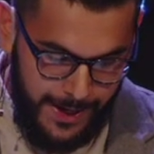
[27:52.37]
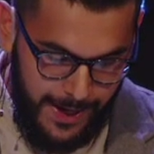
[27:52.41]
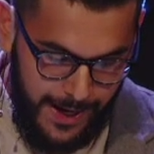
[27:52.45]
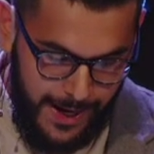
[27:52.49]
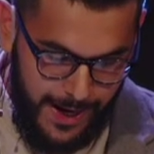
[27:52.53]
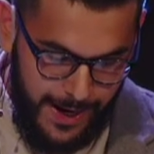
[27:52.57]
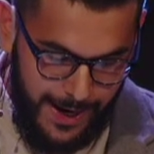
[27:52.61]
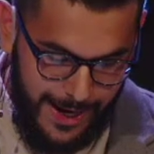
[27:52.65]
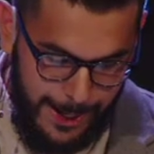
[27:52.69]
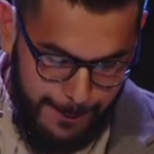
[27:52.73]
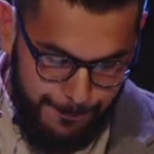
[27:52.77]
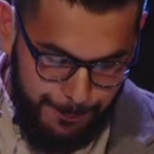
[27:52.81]

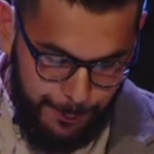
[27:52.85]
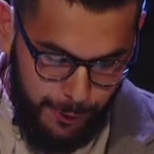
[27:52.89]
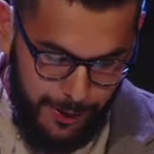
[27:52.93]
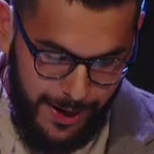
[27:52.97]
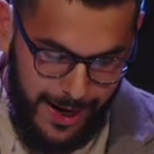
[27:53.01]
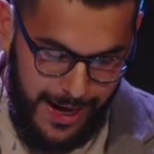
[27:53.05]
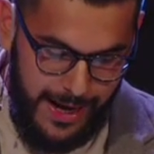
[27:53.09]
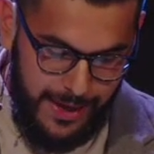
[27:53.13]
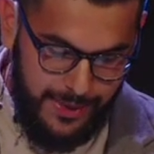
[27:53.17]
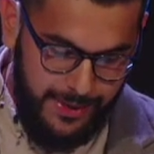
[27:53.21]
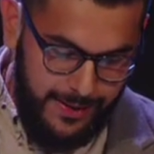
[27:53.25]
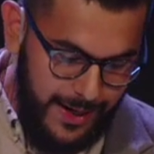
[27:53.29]
April
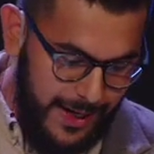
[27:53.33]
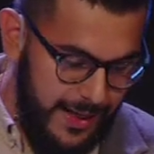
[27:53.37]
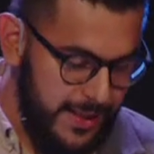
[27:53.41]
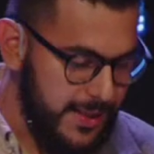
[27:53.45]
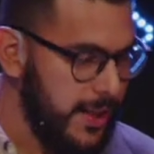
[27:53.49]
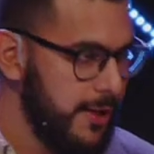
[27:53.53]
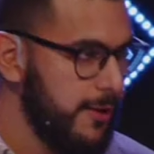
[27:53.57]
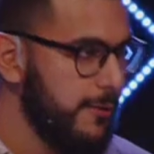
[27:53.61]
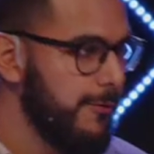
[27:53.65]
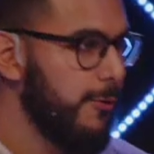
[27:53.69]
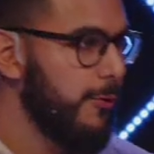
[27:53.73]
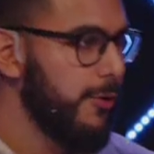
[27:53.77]
8th,
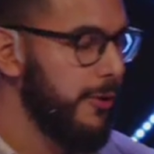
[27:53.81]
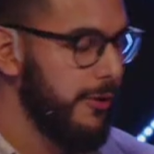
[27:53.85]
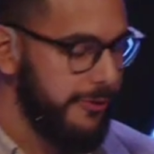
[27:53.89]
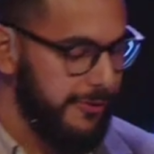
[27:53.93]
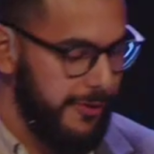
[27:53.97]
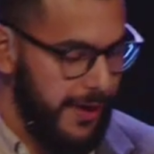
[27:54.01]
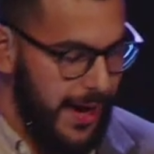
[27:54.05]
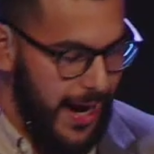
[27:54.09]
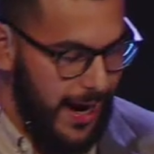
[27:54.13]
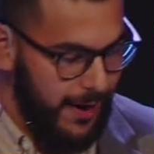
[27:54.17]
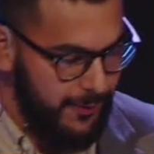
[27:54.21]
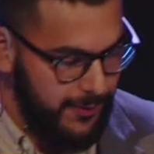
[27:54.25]

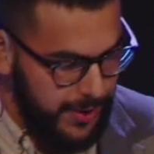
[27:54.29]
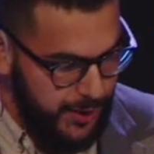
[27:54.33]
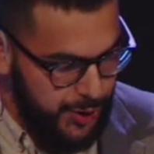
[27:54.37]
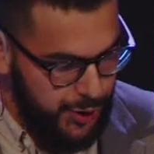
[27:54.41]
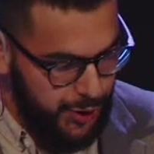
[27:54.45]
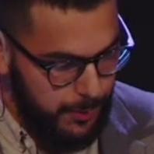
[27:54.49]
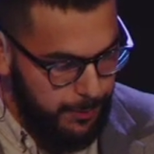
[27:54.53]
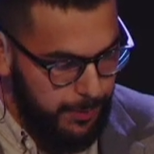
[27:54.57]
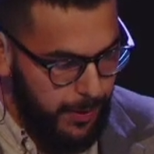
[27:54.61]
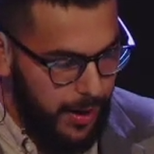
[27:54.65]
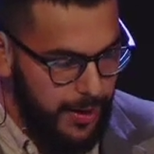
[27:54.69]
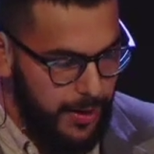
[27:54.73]
1945,
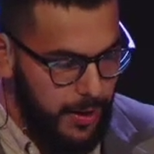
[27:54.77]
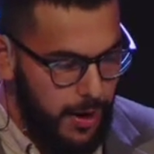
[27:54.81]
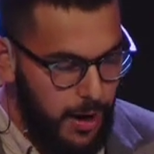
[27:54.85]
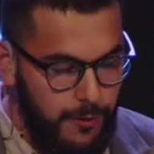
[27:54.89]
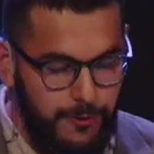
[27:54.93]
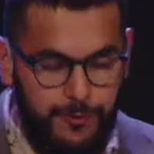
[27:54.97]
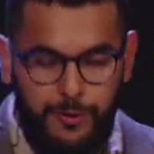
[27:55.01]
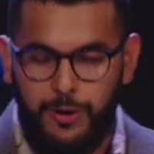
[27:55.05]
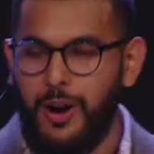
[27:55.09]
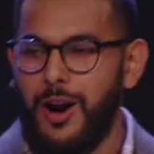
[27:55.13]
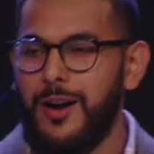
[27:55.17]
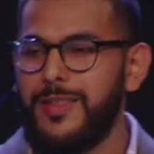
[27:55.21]
Dietrich
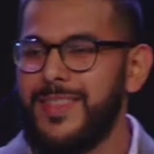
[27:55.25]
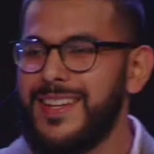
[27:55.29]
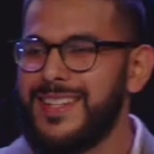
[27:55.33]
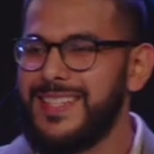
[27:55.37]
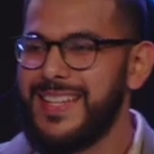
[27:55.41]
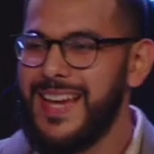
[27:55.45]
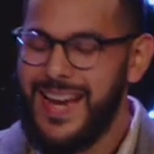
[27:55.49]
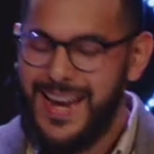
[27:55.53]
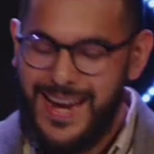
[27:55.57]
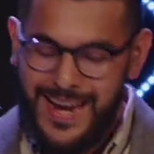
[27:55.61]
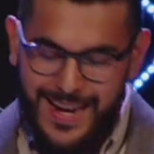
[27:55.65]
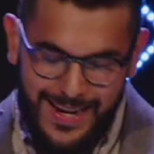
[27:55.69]
Bonhoeffer, on the
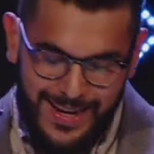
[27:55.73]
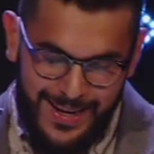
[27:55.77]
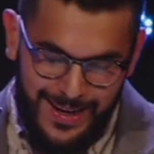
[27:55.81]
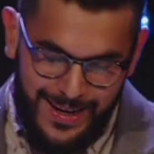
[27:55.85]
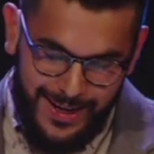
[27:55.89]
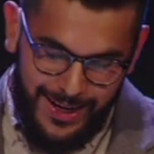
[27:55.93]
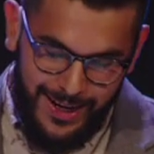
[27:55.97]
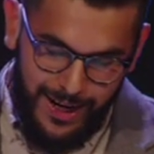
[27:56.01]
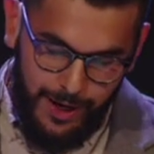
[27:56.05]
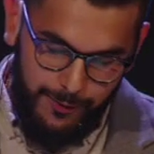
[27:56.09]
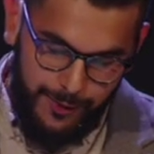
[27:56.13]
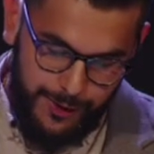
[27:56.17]
day
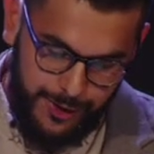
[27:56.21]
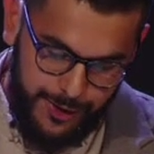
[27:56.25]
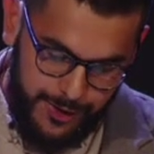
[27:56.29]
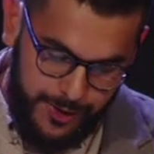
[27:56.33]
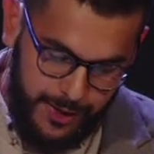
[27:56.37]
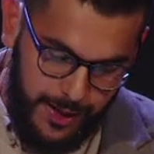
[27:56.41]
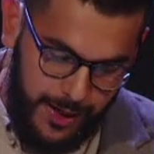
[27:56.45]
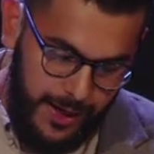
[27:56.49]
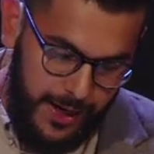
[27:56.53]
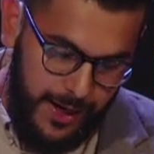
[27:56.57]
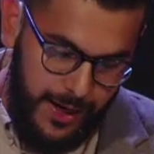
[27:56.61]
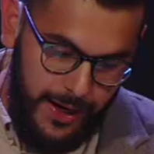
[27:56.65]
of his